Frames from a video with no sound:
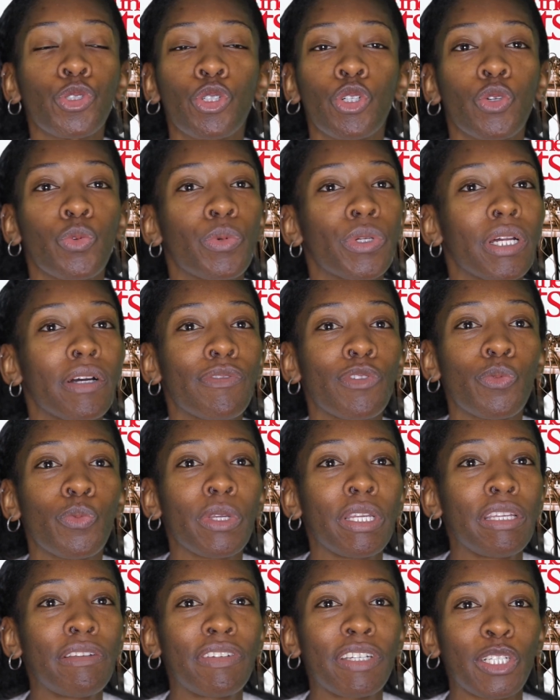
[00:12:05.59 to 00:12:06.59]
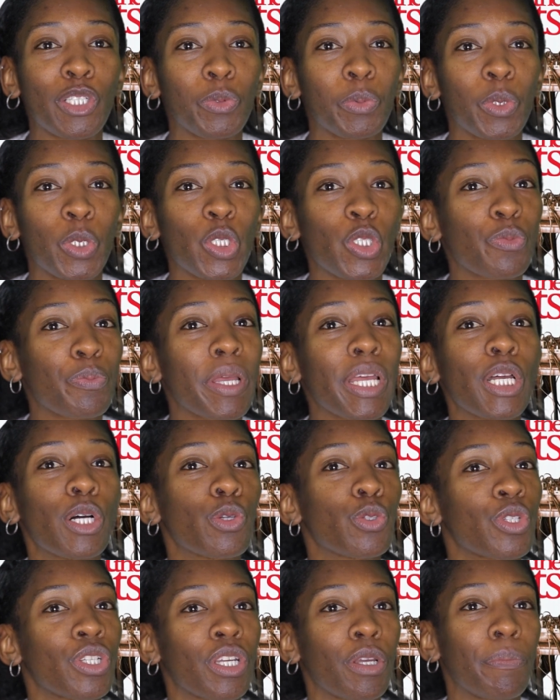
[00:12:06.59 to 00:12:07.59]
sure whatever we've experienced
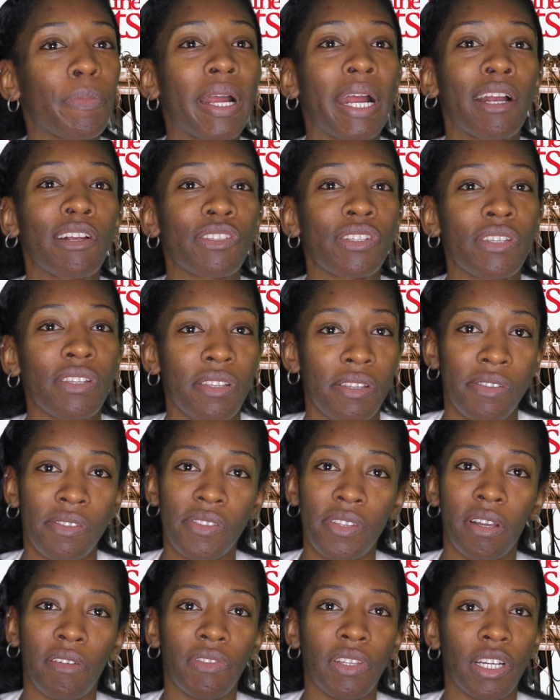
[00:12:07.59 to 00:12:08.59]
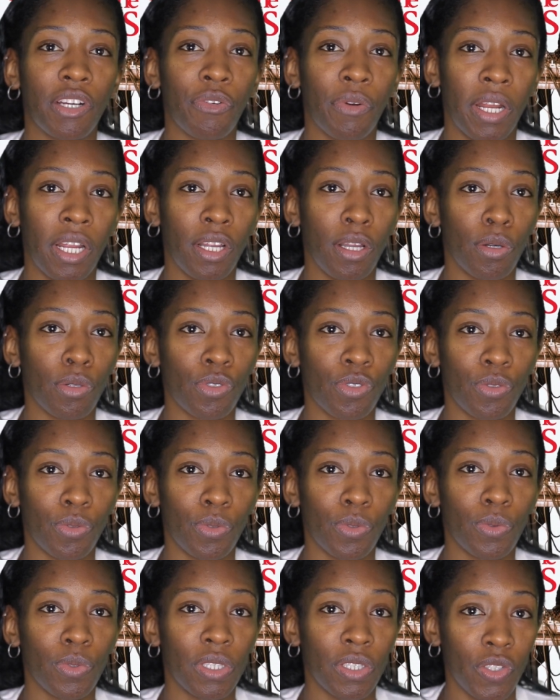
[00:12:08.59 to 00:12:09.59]
pales in comparison to the stuff that Greg goes
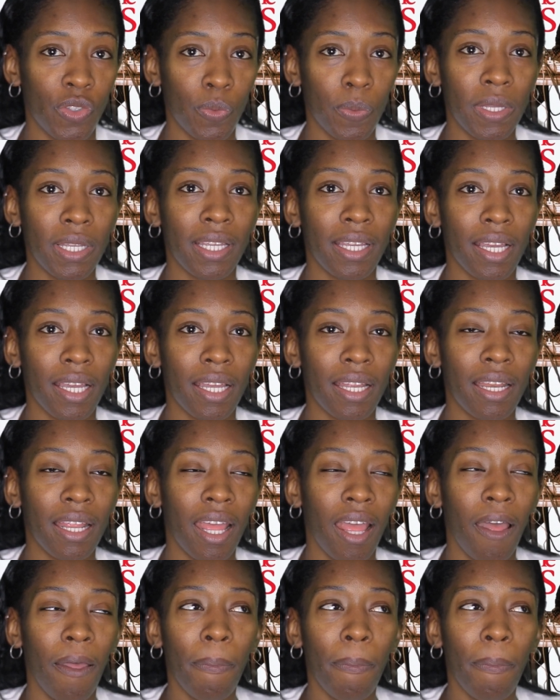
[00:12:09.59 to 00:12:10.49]
through this weekend.